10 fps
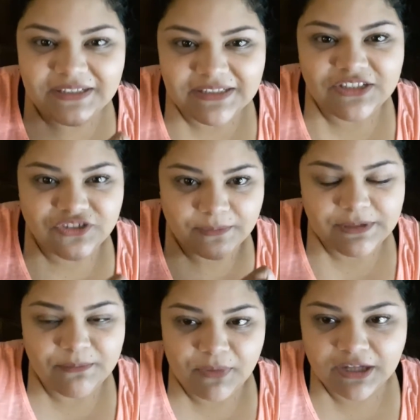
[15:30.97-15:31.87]
the
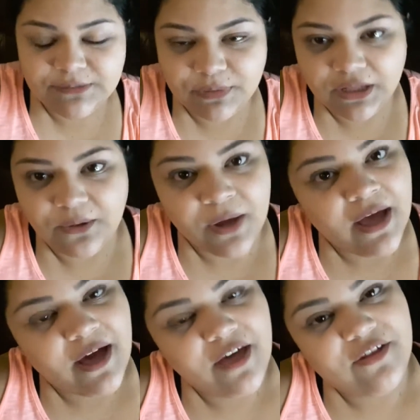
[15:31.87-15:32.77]
description box below.
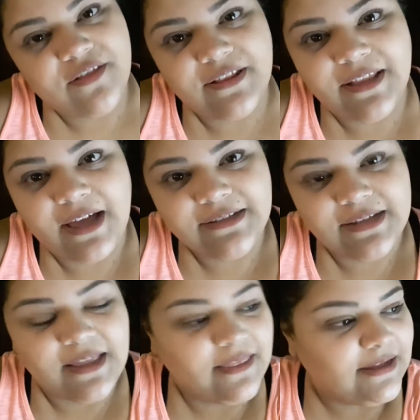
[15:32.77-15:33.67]
Other than
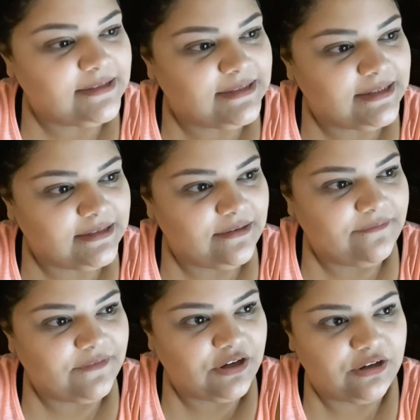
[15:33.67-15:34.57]
that, that is it
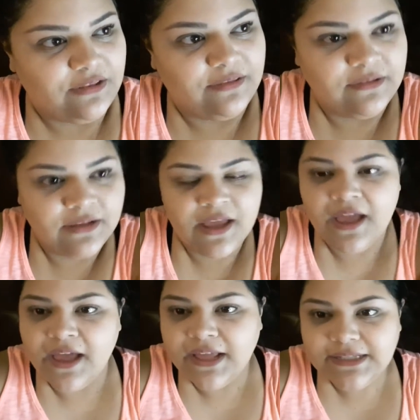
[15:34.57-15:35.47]
for
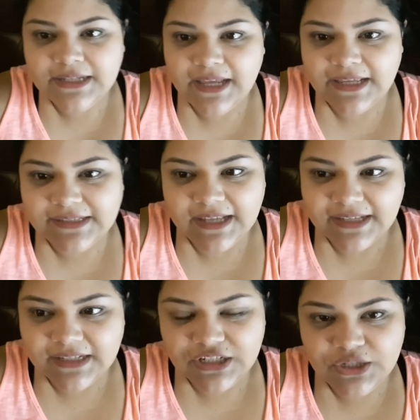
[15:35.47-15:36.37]
today's
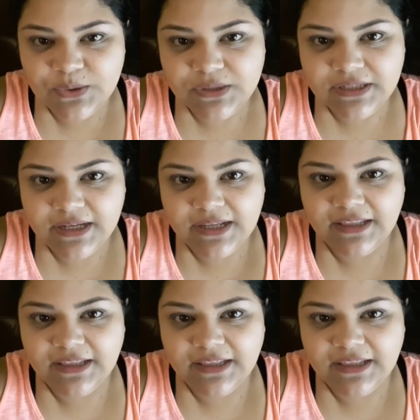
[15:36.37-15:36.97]
Tested Tuesday.